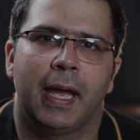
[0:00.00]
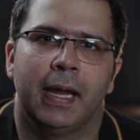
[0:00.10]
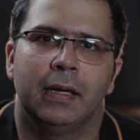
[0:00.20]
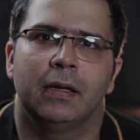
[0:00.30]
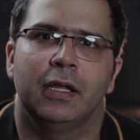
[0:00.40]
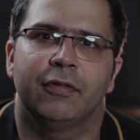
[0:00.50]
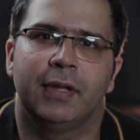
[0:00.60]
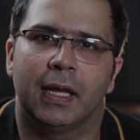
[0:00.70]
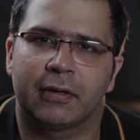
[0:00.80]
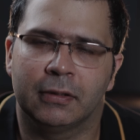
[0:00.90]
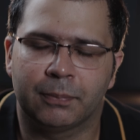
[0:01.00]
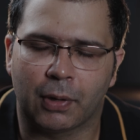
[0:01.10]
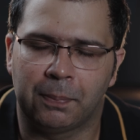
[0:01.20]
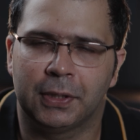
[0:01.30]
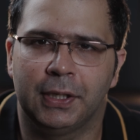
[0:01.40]
and if they are run
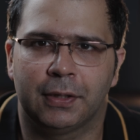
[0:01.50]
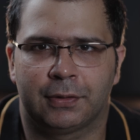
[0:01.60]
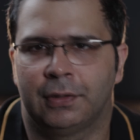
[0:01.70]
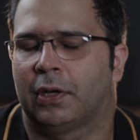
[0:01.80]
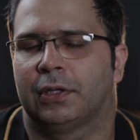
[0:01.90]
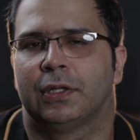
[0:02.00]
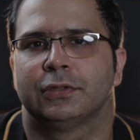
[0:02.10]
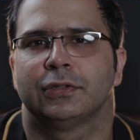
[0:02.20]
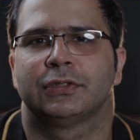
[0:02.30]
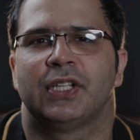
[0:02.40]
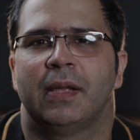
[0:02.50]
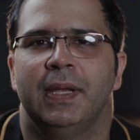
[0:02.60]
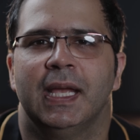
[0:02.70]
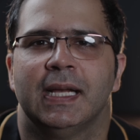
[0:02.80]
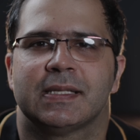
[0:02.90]
properly or not. So
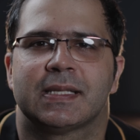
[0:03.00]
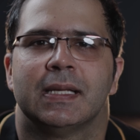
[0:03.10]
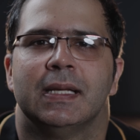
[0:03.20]
SEBI has